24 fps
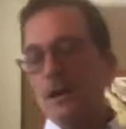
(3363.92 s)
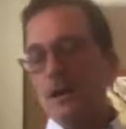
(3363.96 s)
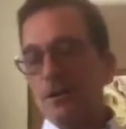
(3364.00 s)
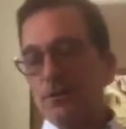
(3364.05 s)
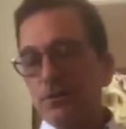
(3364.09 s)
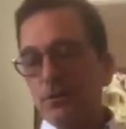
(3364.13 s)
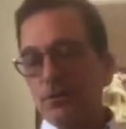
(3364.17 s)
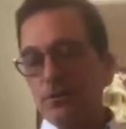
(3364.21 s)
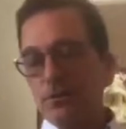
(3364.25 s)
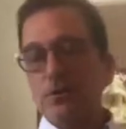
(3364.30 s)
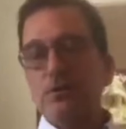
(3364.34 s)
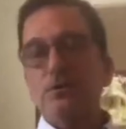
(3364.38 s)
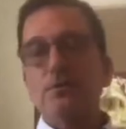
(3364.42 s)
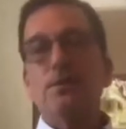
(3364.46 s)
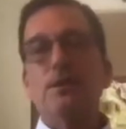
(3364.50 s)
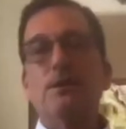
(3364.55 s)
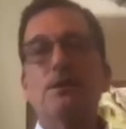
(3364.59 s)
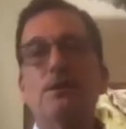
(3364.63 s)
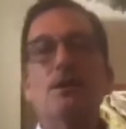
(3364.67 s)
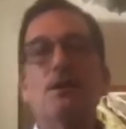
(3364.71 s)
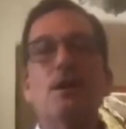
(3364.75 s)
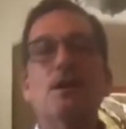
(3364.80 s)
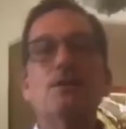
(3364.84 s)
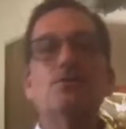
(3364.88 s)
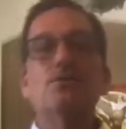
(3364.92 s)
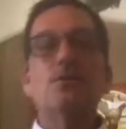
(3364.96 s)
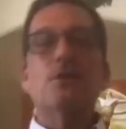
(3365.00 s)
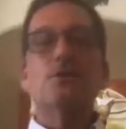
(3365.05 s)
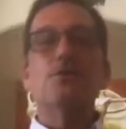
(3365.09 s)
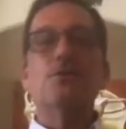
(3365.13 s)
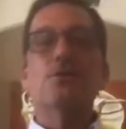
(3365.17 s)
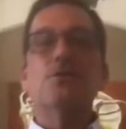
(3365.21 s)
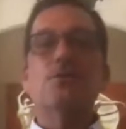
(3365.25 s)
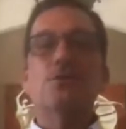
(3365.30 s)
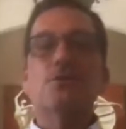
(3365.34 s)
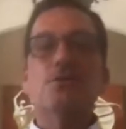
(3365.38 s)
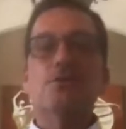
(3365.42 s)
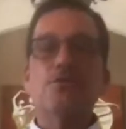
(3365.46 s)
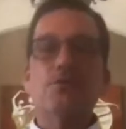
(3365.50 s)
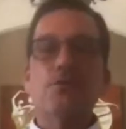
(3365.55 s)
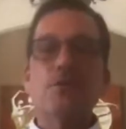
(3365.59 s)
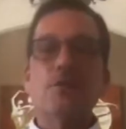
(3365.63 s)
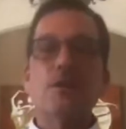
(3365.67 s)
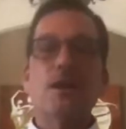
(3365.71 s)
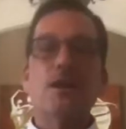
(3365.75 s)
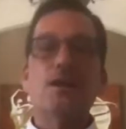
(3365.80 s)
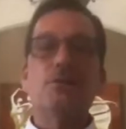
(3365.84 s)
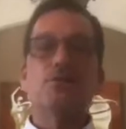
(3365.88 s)
if you're an independent contractor or a
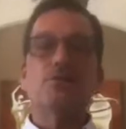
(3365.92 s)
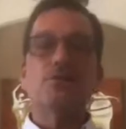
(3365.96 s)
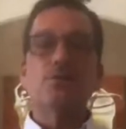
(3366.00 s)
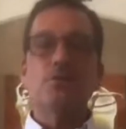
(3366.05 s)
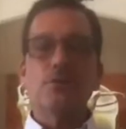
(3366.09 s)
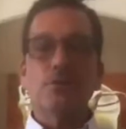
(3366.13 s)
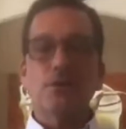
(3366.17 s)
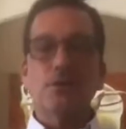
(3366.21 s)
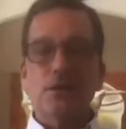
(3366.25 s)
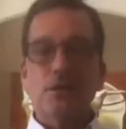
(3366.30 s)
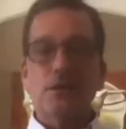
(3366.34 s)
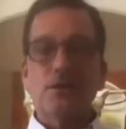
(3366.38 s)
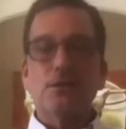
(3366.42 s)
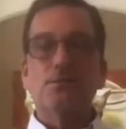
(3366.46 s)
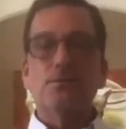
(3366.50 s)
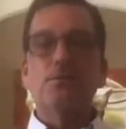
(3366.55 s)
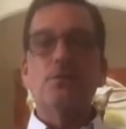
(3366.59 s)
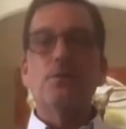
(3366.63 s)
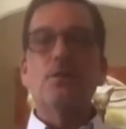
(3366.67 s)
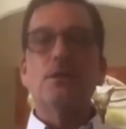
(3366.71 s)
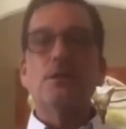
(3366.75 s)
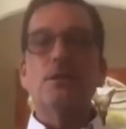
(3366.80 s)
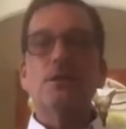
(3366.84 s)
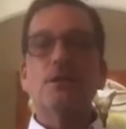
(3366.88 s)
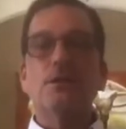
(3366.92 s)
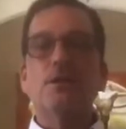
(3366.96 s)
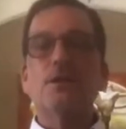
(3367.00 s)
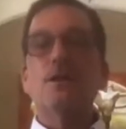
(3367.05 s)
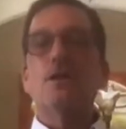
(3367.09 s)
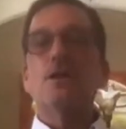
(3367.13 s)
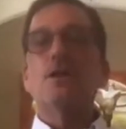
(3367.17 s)
freelancer or a gig employee,